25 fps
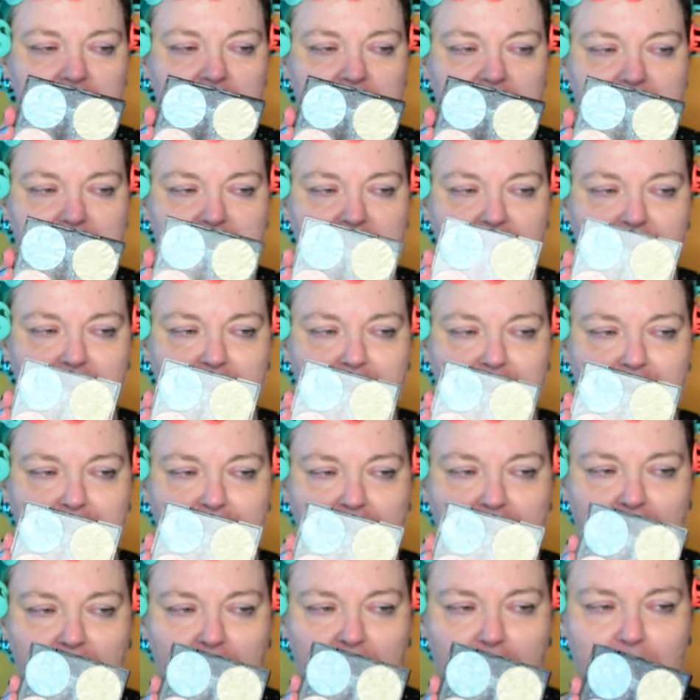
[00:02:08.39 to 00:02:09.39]
See, aren't
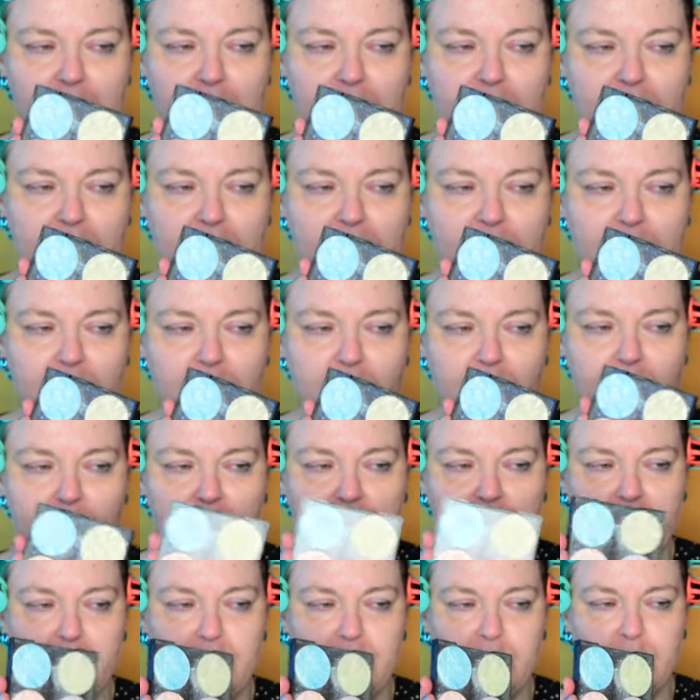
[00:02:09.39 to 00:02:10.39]
they
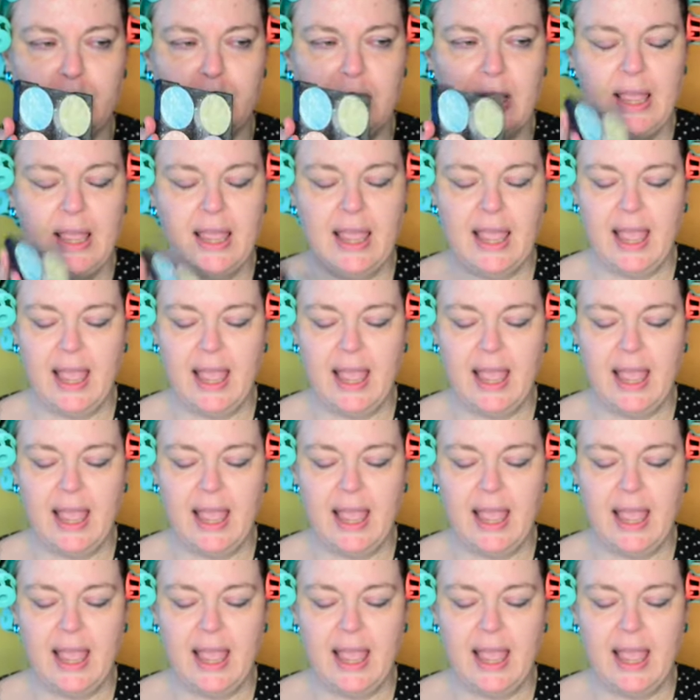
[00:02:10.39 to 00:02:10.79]
beautiful?